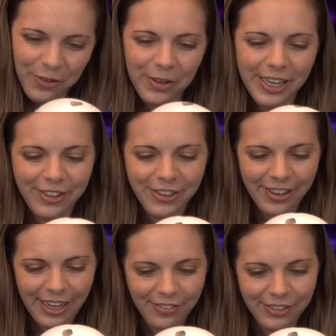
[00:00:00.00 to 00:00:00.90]
We do
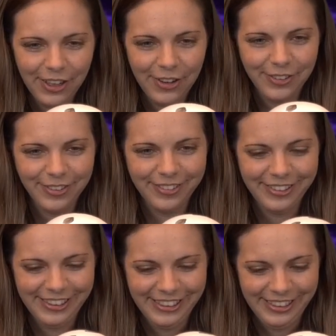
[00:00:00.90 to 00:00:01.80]
have a
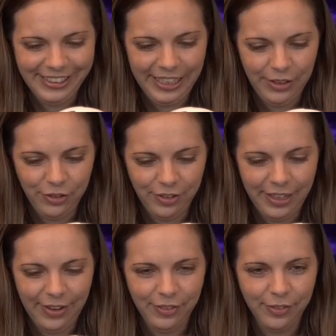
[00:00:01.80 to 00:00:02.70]
ghost. He's just
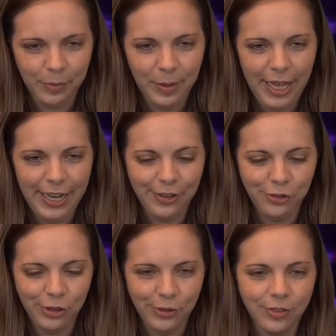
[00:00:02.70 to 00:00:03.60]
having some head
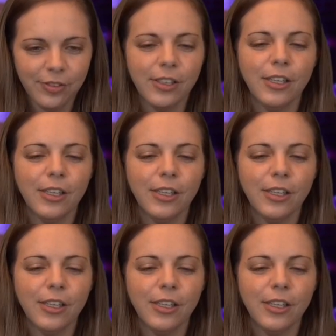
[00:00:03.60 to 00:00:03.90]
issues.